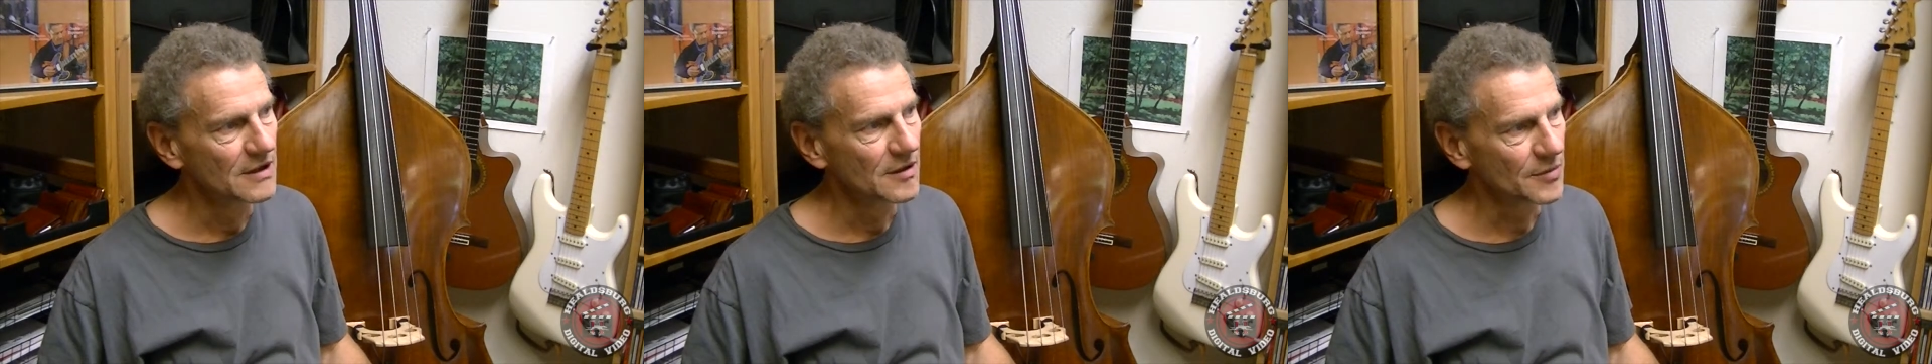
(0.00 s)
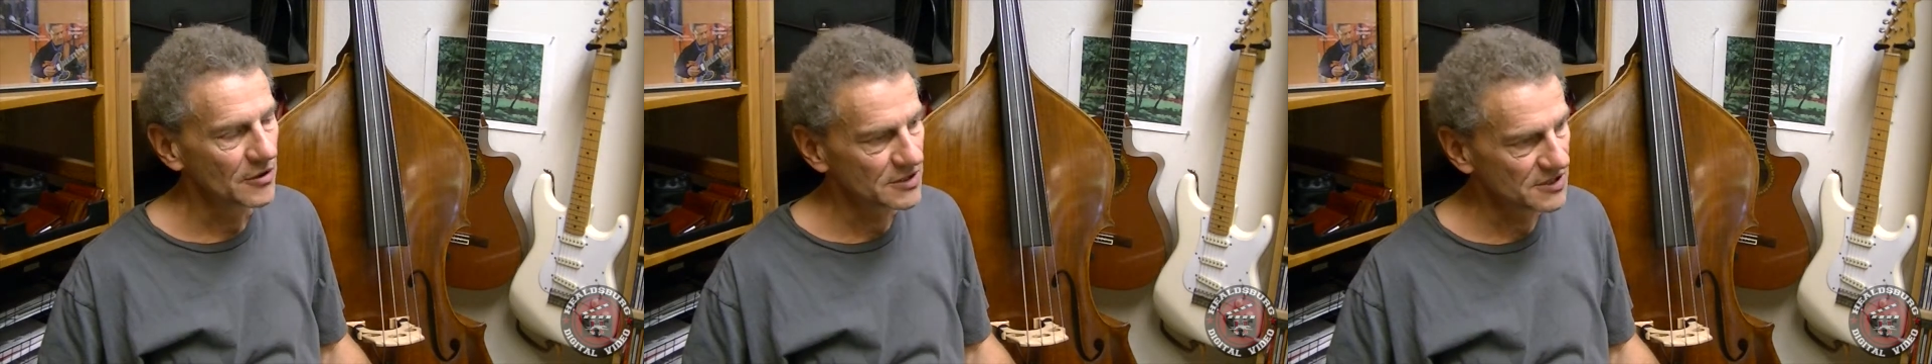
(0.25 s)

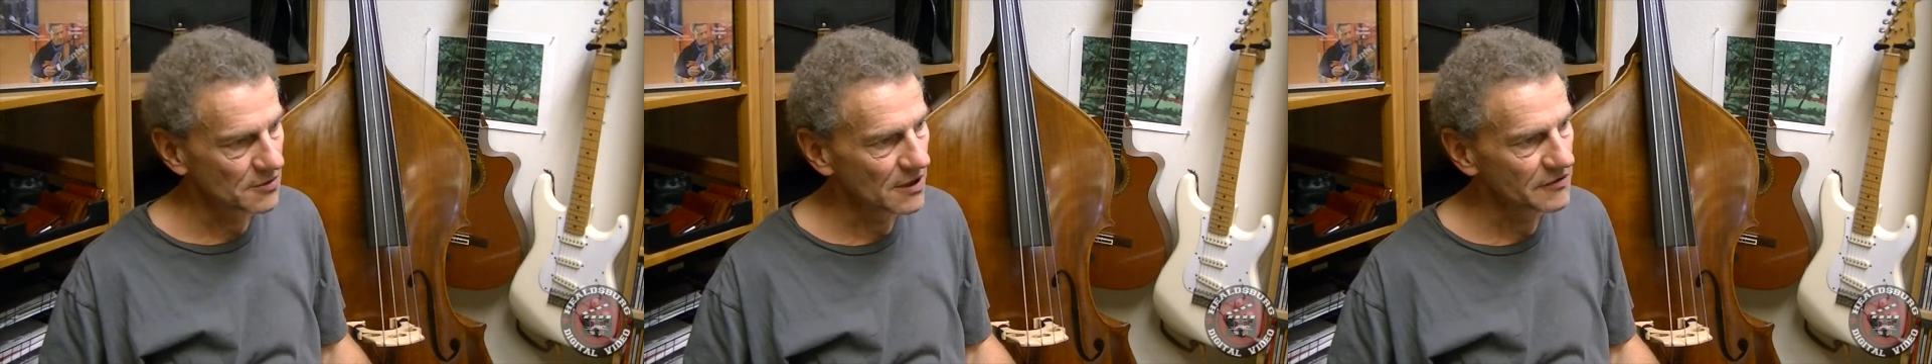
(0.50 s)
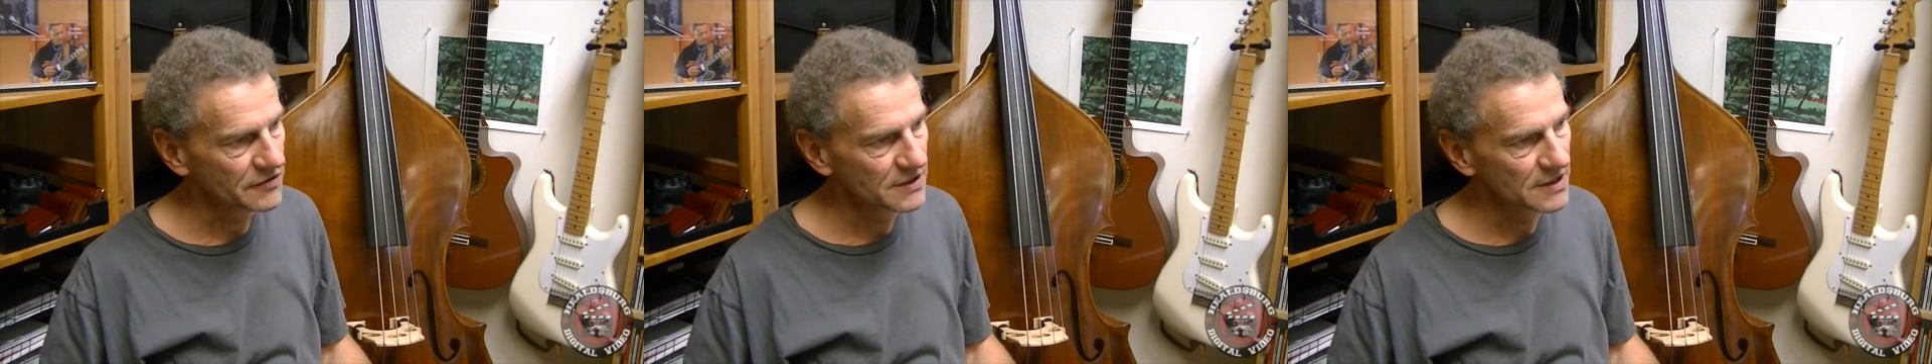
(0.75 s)
about
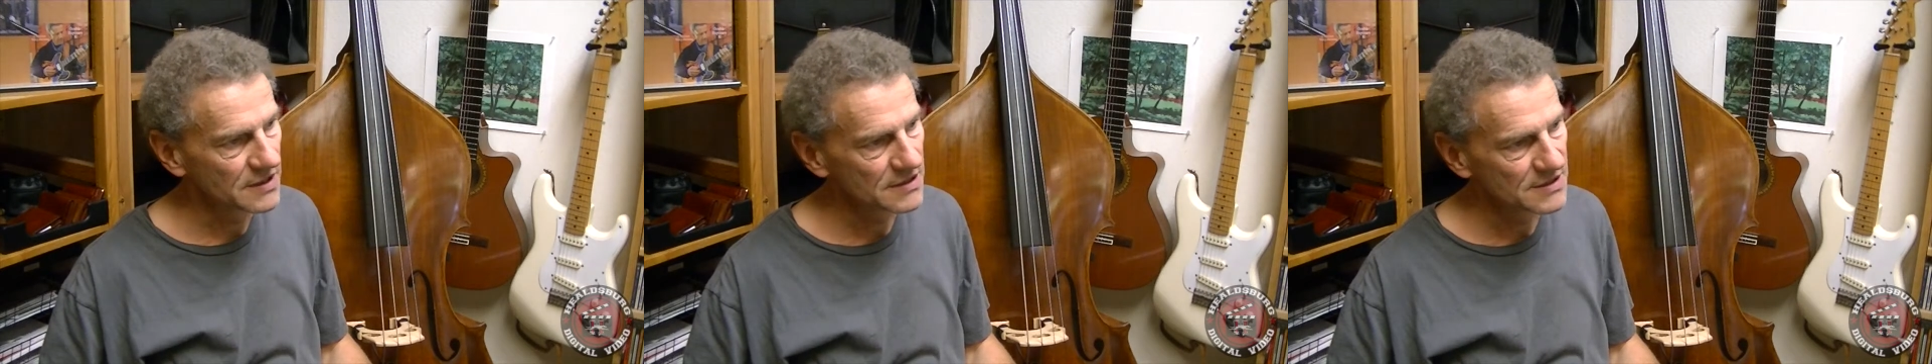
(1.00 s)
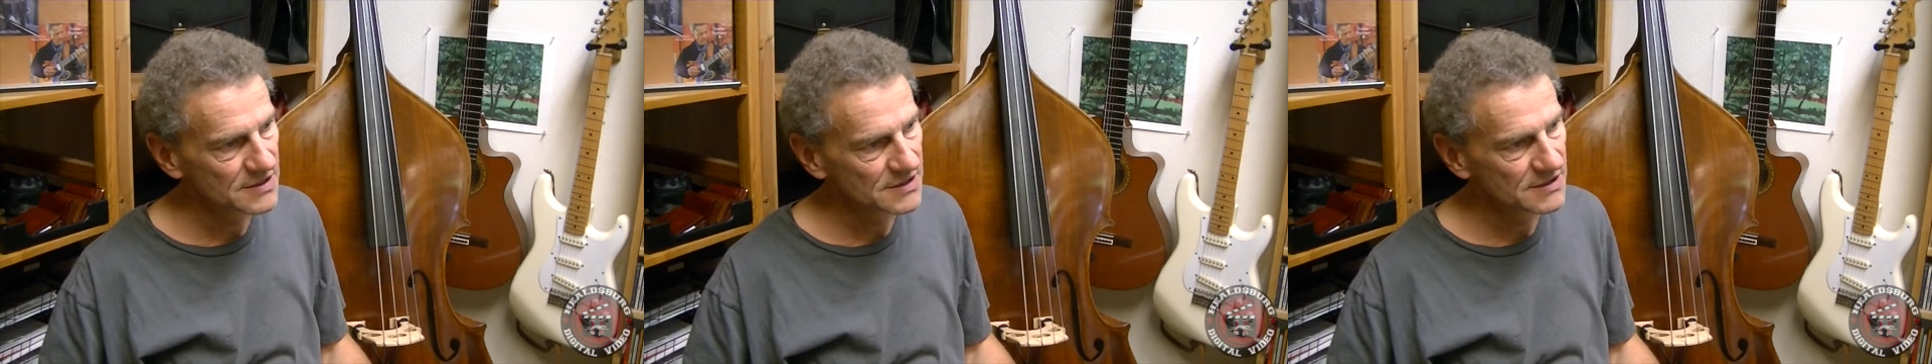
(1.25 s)
12
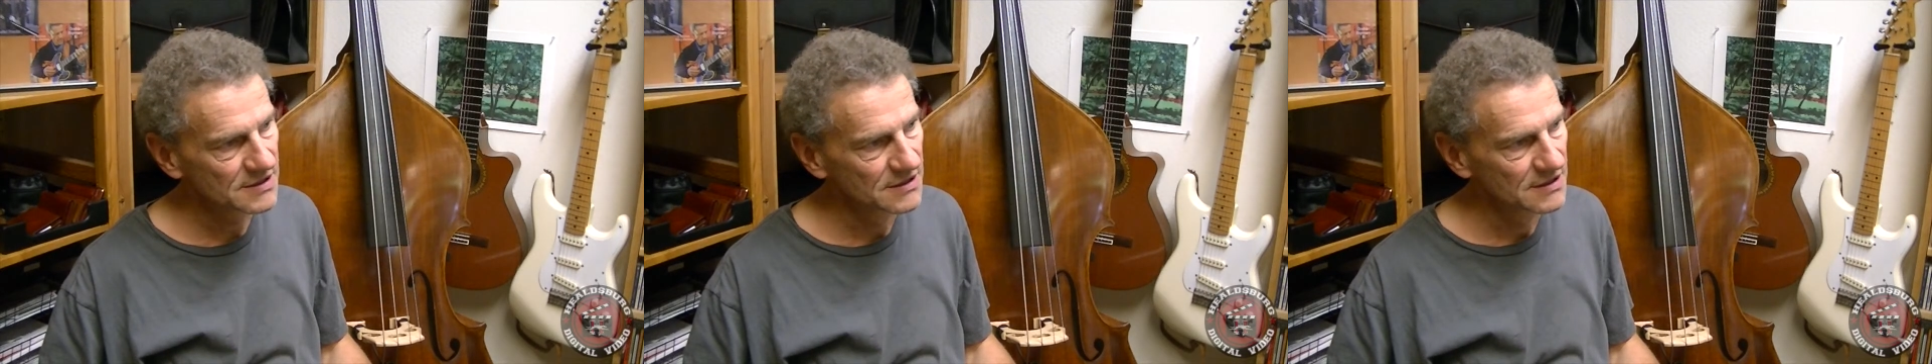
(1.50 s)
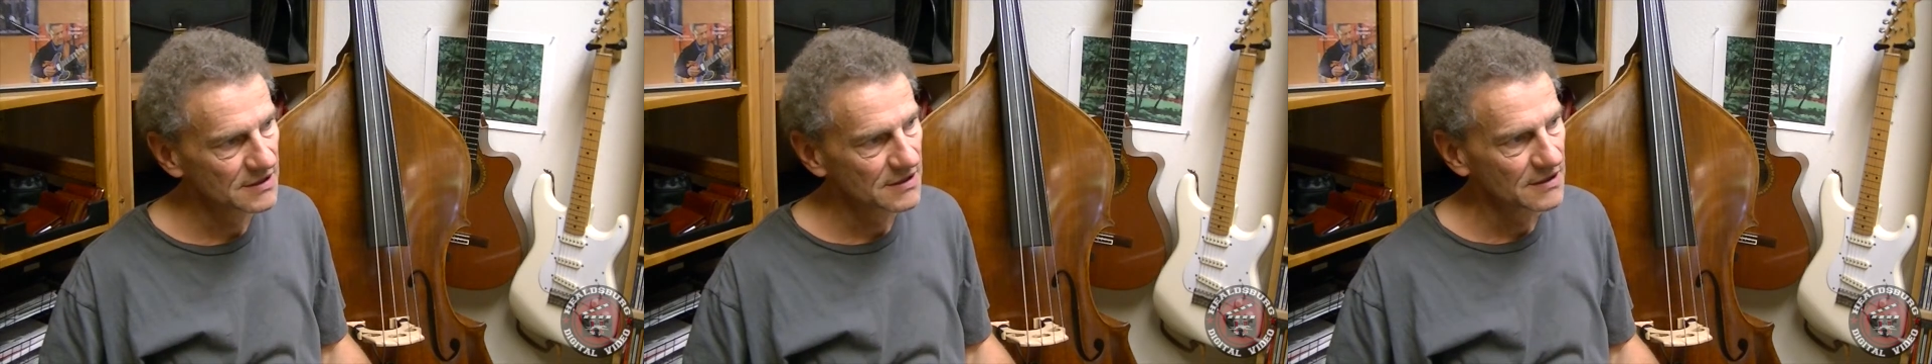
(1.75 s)
years
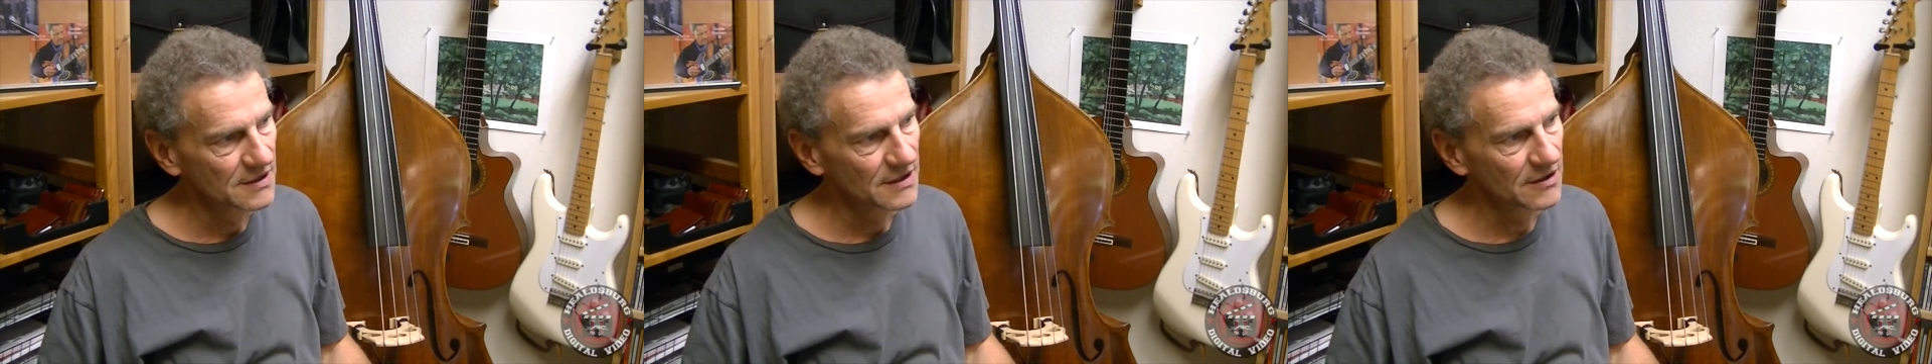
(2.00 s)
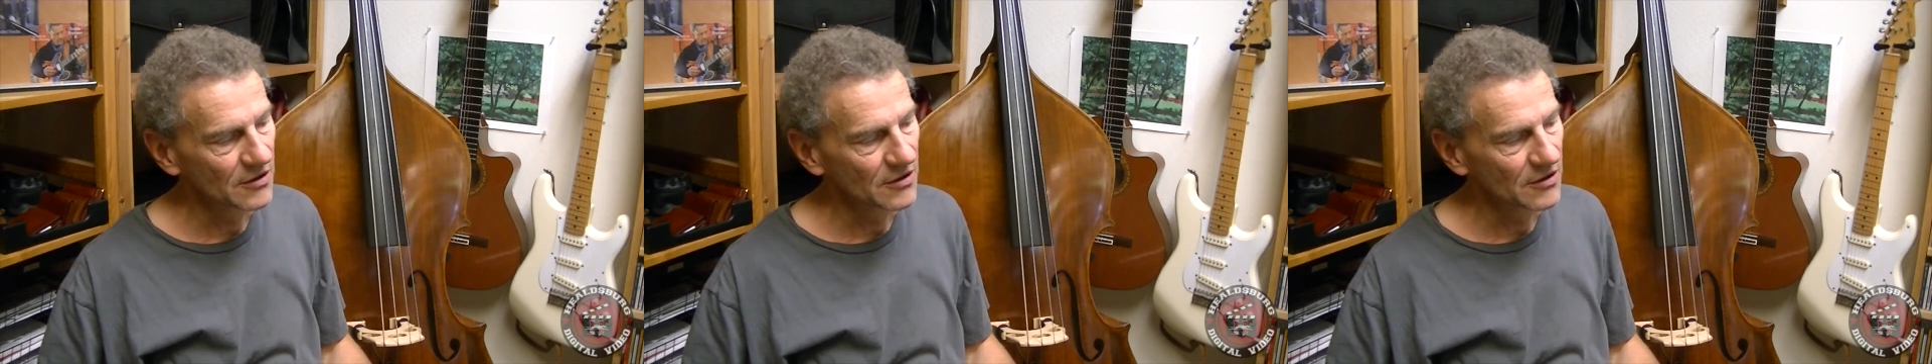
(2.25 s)
in